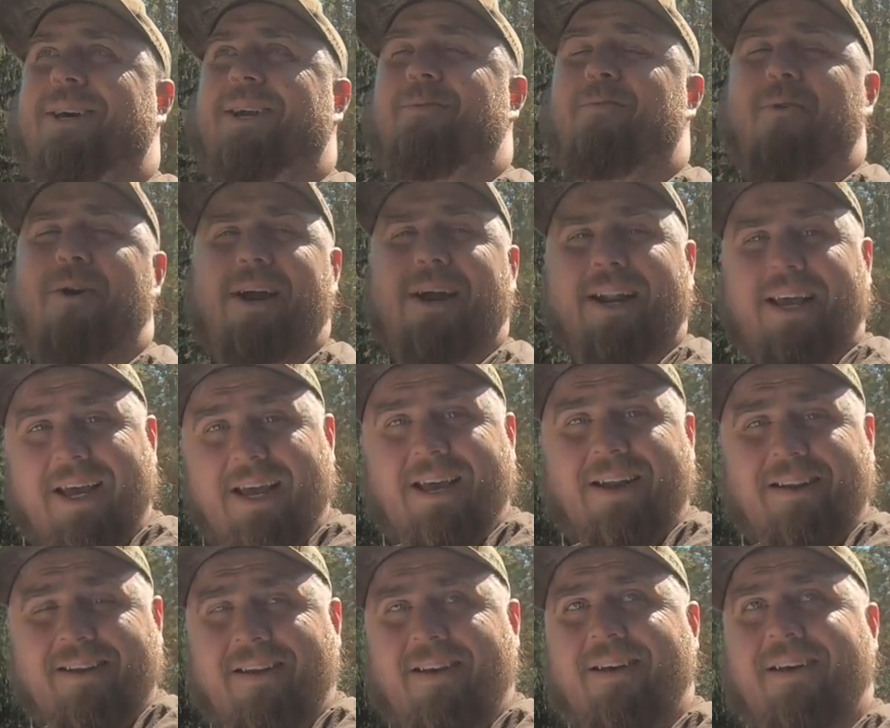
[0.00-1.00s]
going to bring it
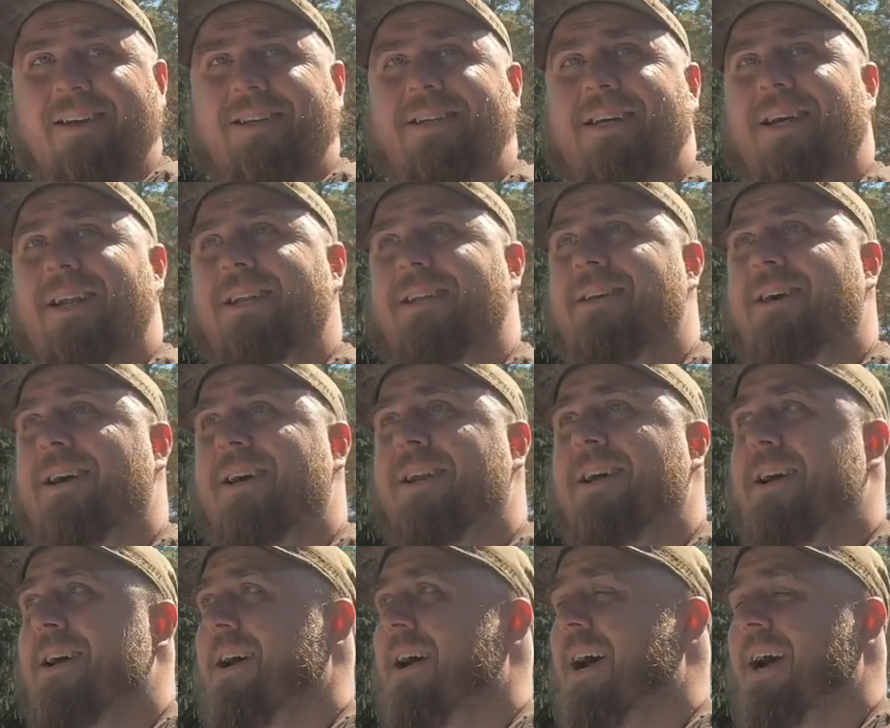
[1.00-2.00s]
in to get it
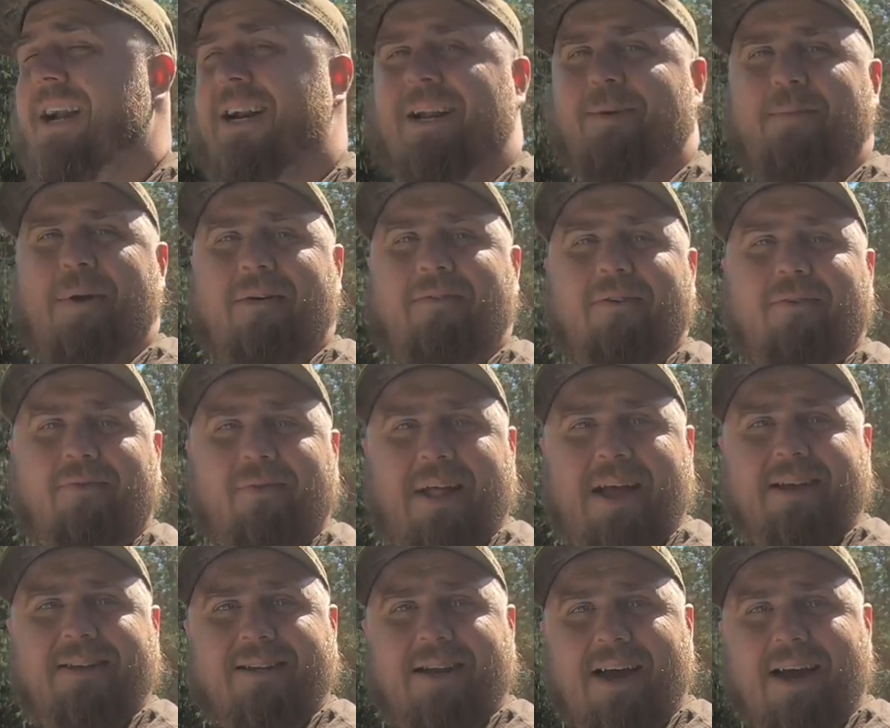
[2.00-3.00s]
done, I ended up having a
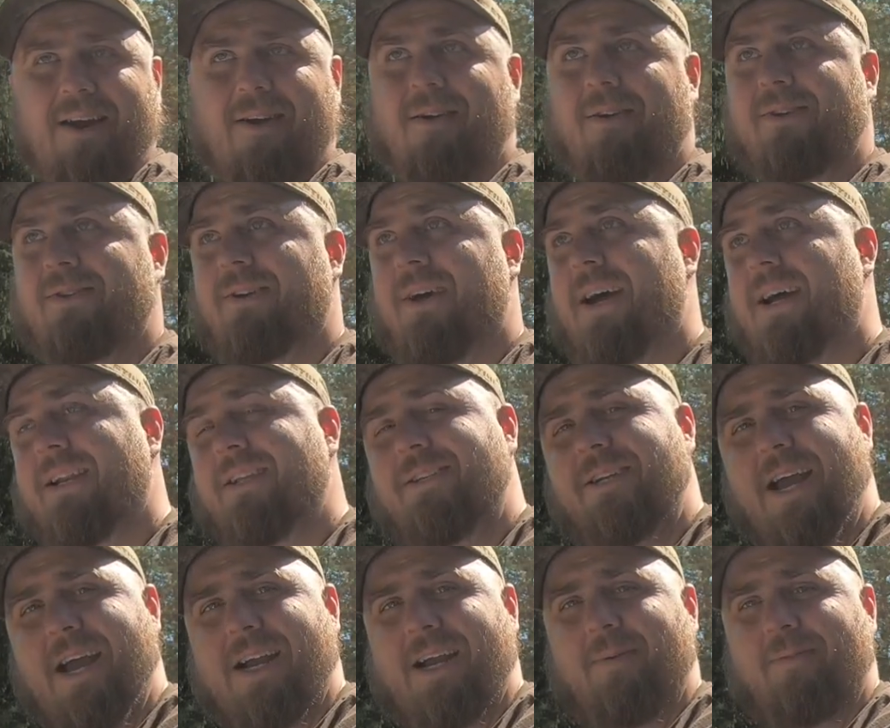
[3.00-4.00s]
flat tire. So I had to
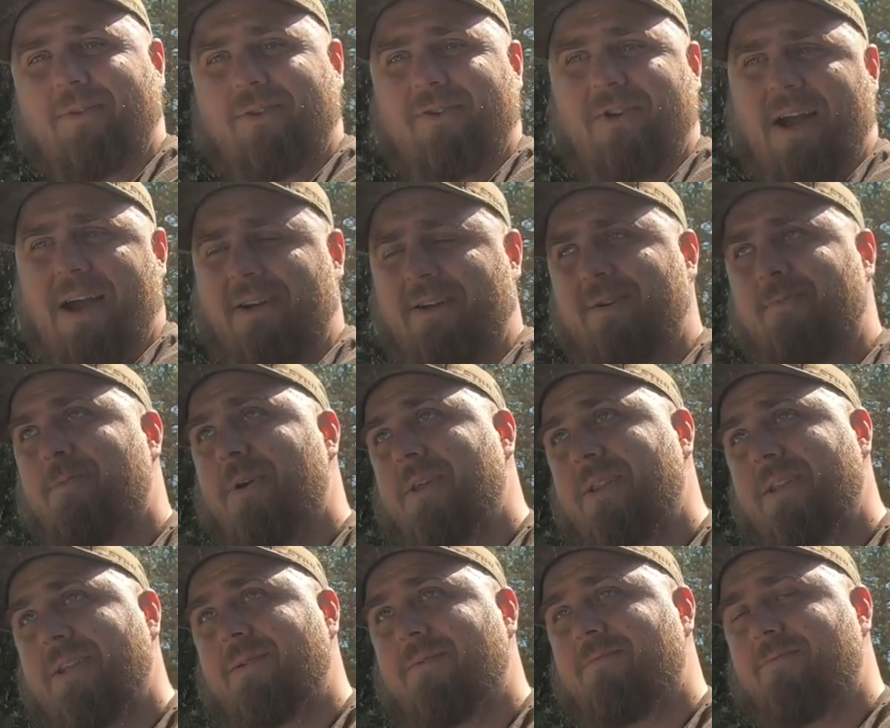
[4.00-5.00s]
jack up the tractor,
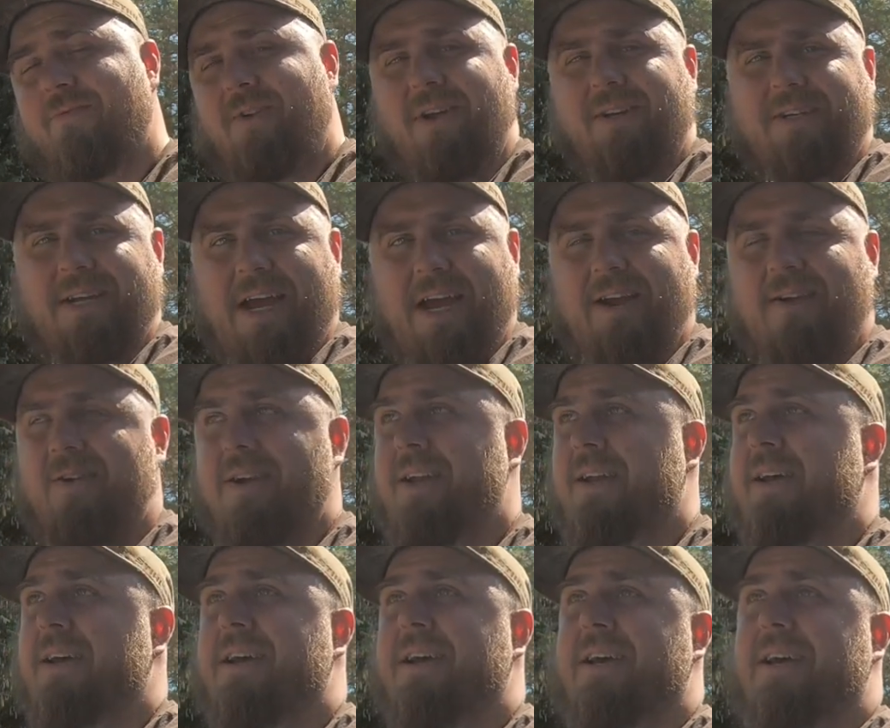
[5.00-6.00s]
bring the front tire
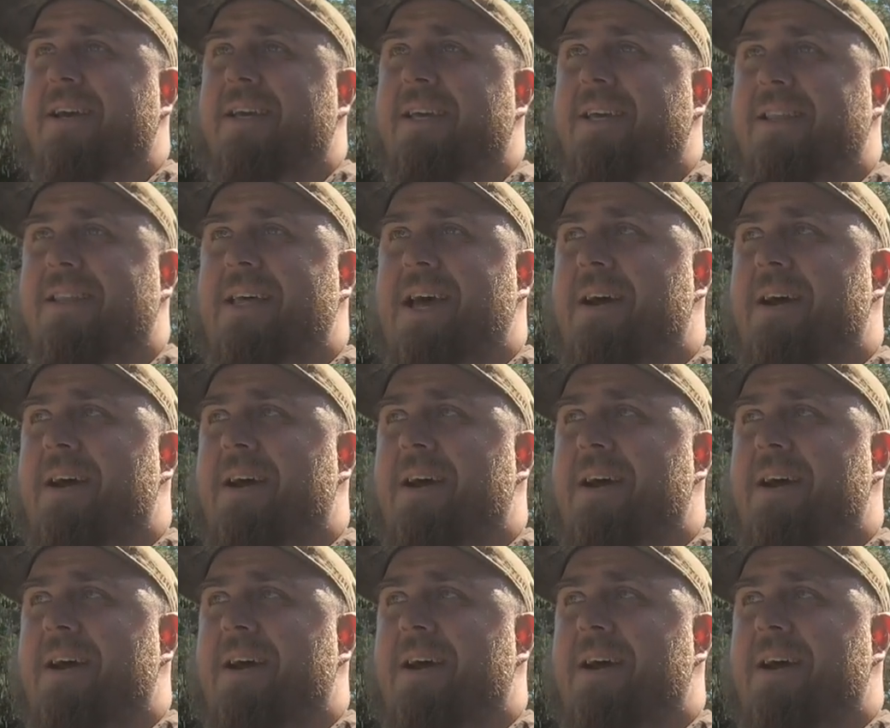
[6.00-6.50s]
in, get